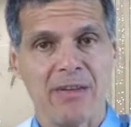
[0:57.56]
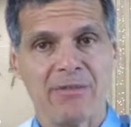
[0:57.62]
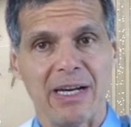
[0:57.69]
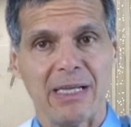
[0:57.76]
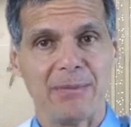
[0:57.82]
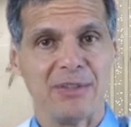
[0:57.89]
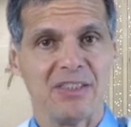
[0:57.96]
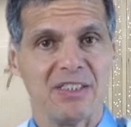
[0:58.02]

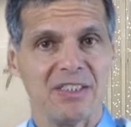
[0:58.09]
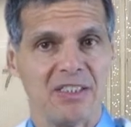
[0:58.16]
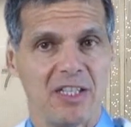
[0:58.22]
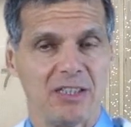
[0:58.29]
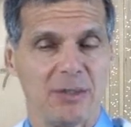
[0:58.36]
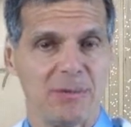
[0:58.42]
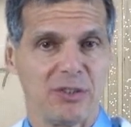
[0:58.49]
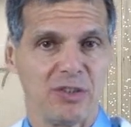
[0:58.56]
Vitamin C has
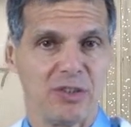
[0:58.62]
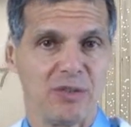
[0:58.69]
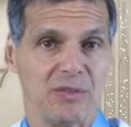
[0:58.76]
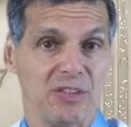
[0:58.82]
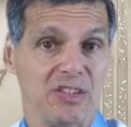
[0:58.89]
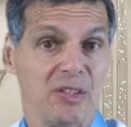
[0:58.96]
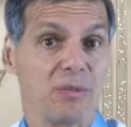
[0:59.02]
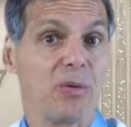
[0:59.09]
also been
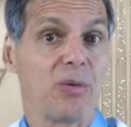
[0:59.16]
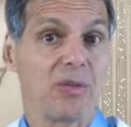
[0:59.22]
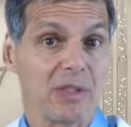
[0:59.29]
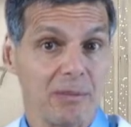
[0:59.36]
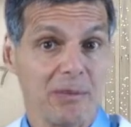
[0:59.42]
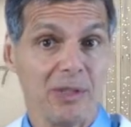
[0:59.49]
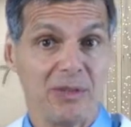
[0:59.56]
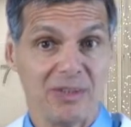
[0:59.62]
shown to
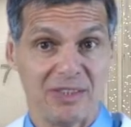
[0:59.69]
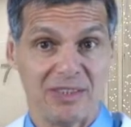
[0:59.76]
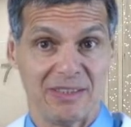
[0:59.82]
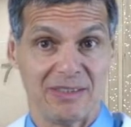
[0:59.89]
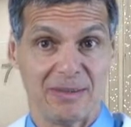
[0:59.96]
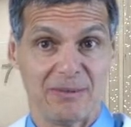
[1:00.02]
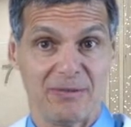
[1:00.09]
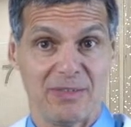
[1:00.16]
support immune
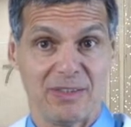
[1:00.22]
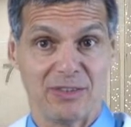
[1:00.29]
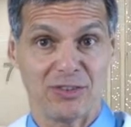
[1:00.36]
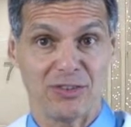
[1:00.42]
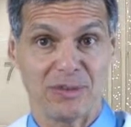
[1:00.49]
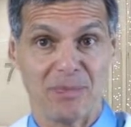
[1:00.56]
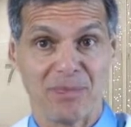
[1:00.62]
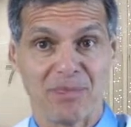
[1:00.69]
system
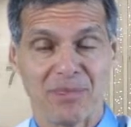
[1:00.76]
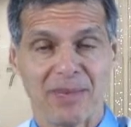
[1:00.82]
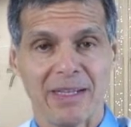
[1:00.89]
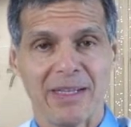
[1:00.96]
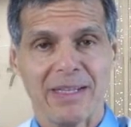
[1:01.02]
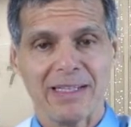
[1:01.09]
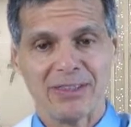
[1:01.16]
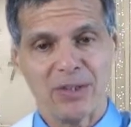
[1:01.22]
function.
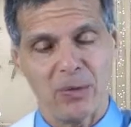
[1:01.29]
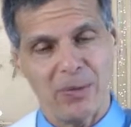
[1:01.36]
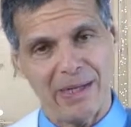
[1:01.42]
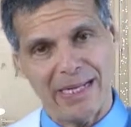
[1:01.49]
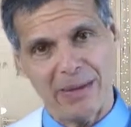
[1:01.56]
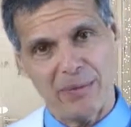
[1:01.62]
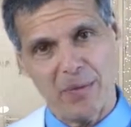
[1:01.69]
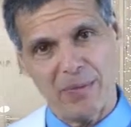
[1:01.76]
So
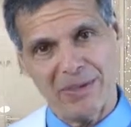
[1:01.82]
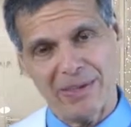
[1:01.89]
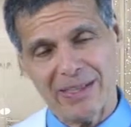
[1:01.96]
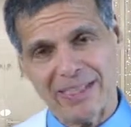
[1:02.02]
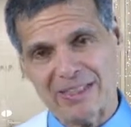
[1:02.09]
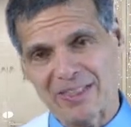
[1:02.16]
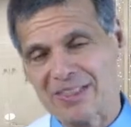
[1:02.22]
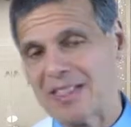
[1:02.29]
when we
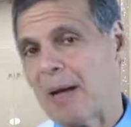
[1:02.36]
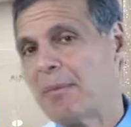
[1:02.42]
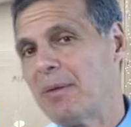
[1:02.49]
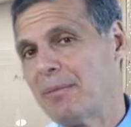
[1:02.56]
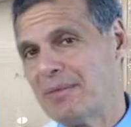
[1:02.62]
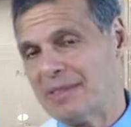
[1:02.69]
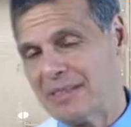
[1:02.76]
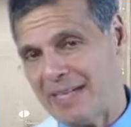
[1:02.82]
look at
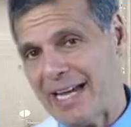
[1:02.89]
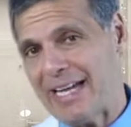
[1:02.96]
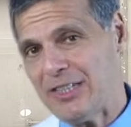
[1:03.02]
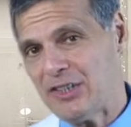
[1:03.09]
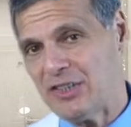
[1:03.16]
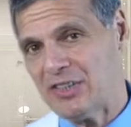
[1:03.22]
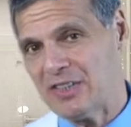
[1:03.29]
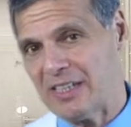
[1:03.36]

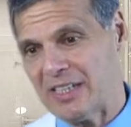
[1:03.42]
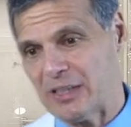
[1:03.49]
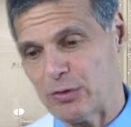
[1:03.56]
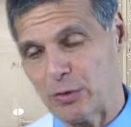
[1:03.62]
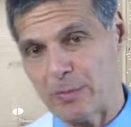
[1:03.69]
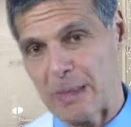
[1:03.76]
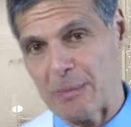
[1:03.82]
supplementation studies where